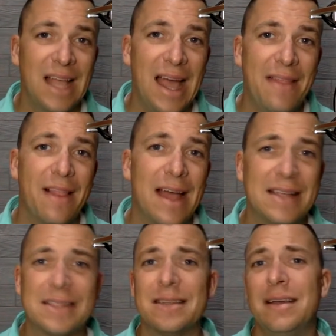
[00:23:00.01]
And the
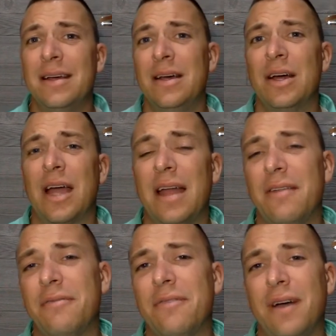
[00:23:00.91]
last
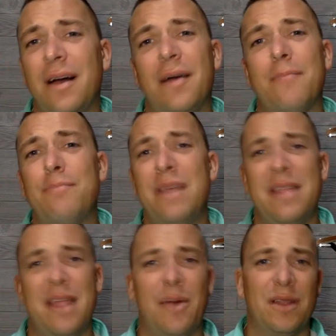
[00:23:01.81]
kind of uh,
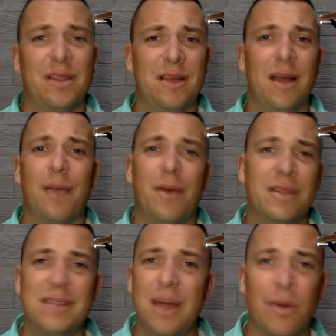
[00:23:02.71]
bit that I to talk about
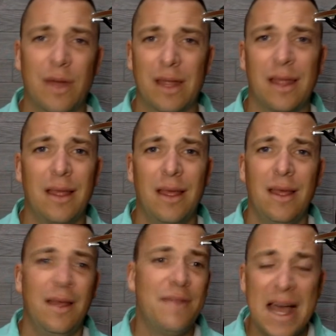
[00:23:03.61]
is networking.
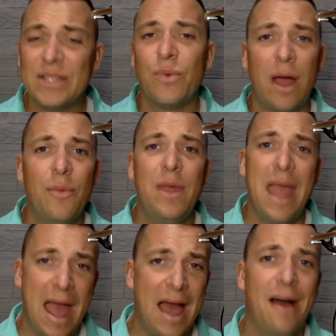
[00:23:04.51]
That's why we
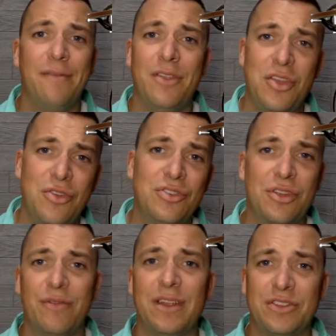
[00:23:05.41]
have the Huge
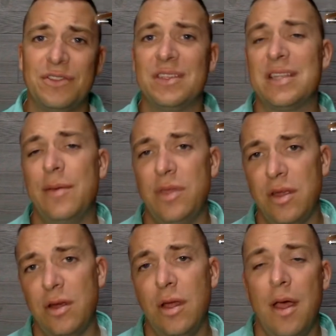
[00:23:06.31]
Convention this time of
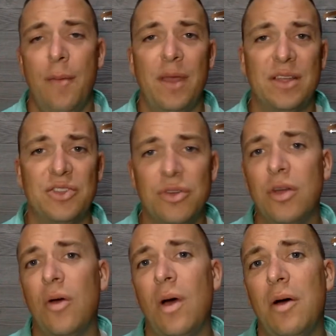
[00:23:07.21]
year, because you
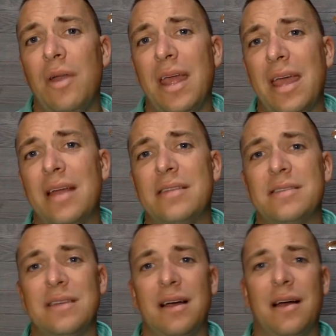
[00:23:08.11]
can go out
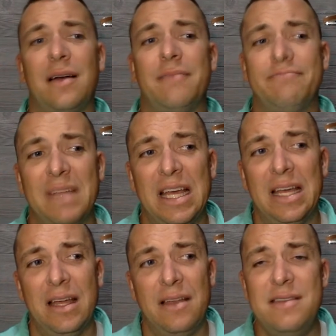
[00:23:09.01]
and um,
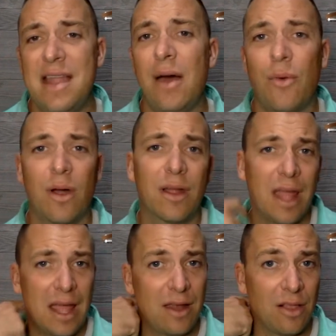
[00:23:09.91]
network
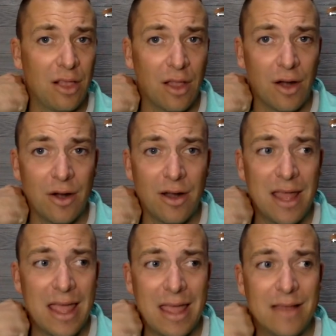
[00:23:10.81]
and learn
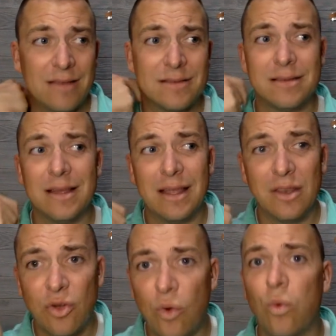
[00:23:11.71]
and
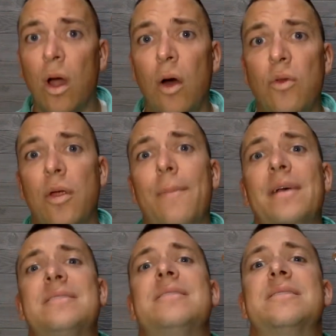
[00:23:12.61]
and grow your
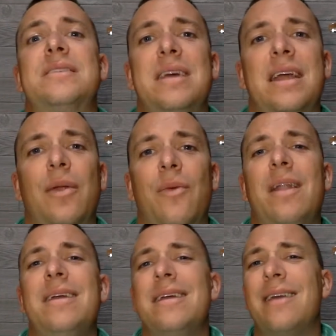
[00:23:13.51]
business and getting it
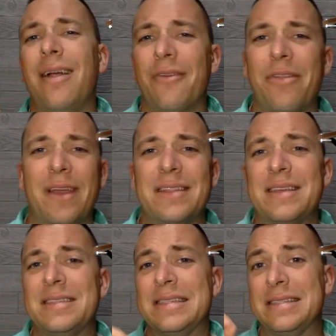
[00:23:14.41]
ready. The other thing it
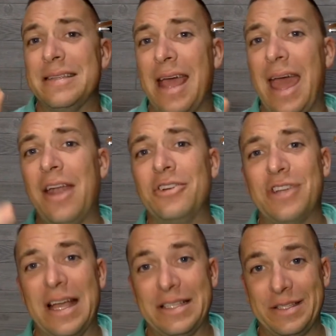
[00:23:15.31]
does is it
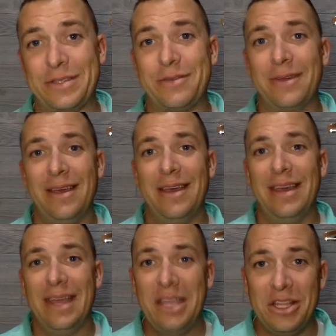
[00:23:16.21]
energizes you.
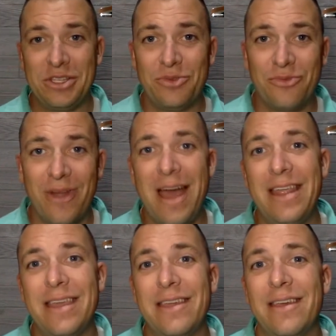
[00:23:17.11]
It gets you
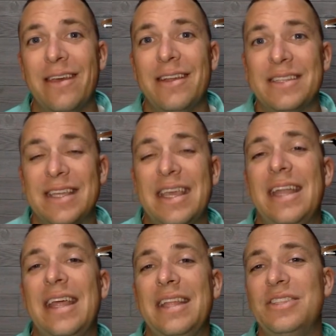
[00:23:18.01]
ready to
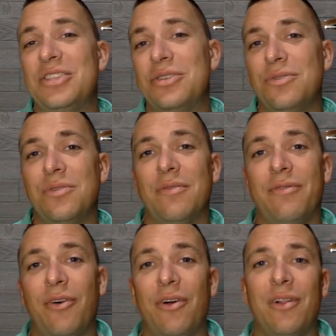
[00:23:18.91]
get into the
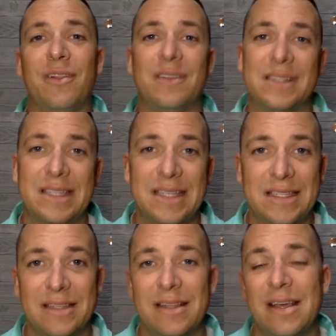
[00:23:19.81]
fall
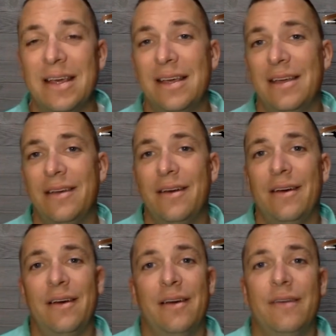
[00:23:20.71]
season.
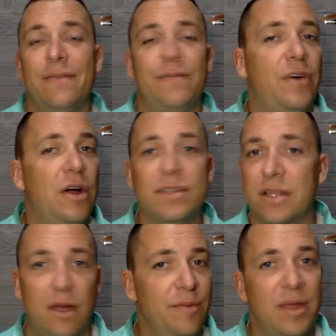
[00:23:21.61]
Fall's
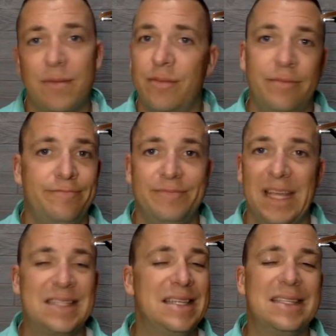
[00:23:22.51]
coming.
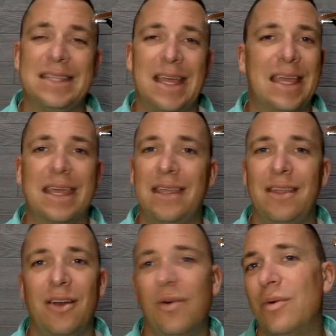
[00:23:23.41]
It's it's like,
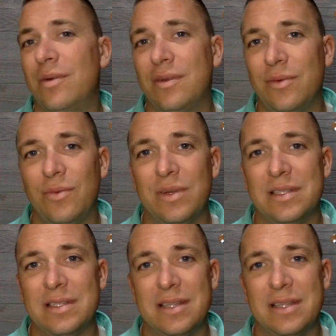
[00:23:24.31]
you know, what is it?